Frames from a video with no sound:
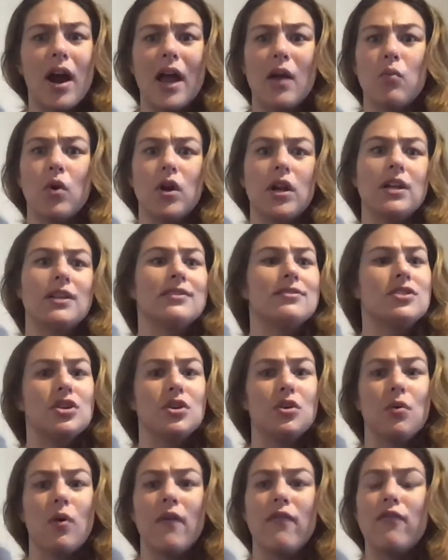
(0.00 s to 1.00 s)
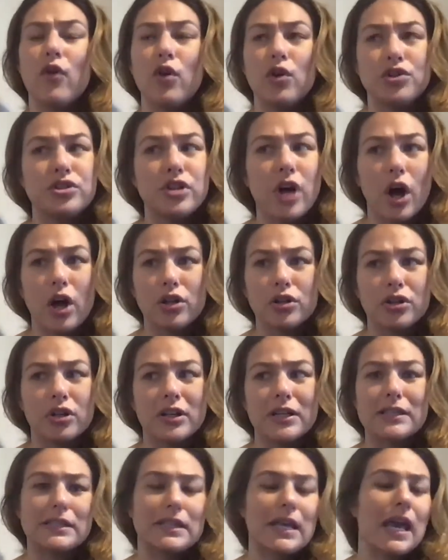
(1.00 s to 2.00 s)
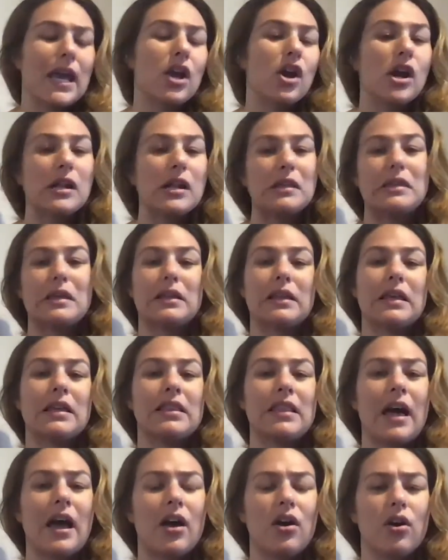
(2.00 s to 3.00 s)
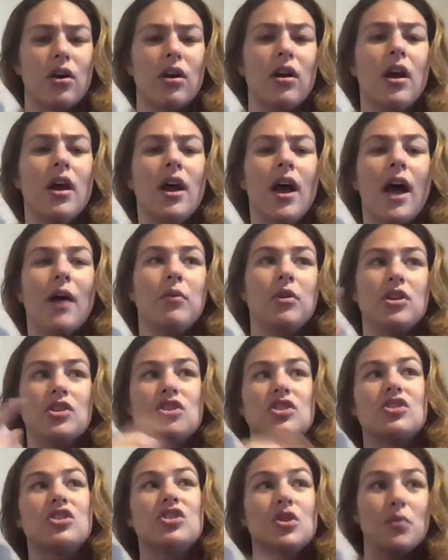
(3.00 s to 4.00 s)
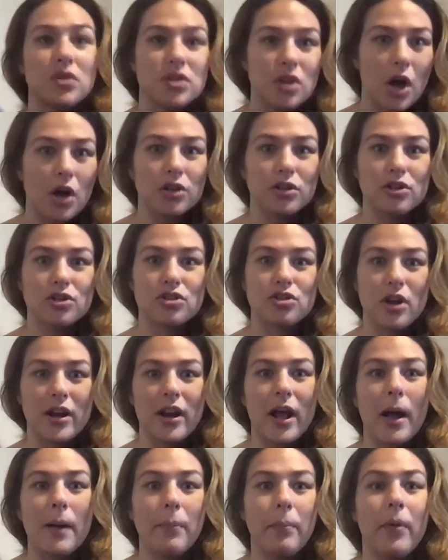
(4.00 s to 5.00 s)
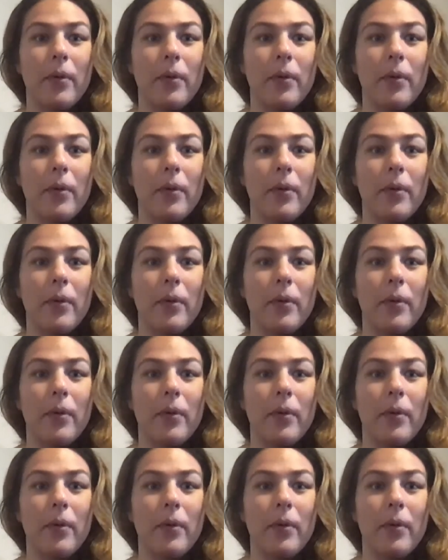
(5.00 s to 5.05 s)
I wouldn't do a full dollar in a day or anything like that, or I wouldn't just do $1 straight up.